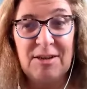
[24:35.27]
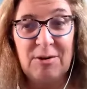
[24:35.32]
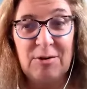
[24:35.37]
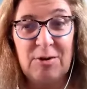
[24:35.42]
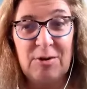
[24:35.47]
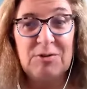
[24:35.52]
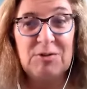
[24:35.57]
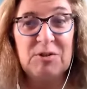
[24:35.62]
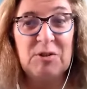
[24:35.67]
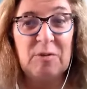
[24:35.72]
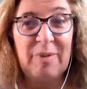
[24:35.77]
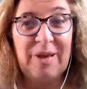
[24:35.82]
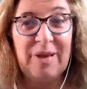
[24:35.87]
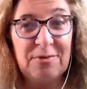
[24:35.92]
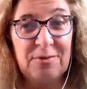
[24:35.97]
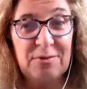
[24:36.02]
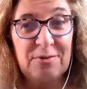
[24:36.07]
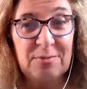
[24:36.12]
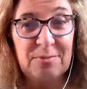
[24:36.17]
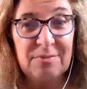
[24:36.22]
goes to the
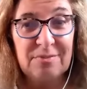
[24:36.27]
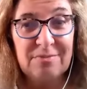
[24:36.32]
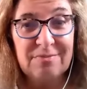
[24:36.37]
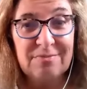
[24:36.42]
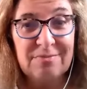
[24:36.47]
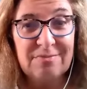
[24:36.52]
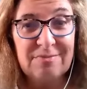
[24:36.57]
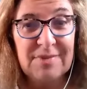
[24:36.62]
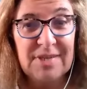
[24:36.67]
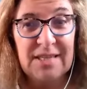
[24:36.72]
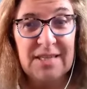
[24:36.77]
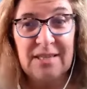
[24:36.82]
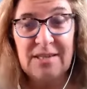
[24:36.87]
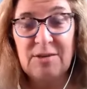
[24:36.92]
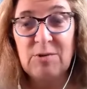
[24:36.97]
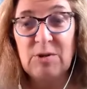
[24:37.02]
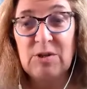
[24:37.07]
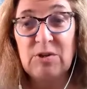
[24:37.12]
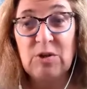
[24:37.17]
bathroom and then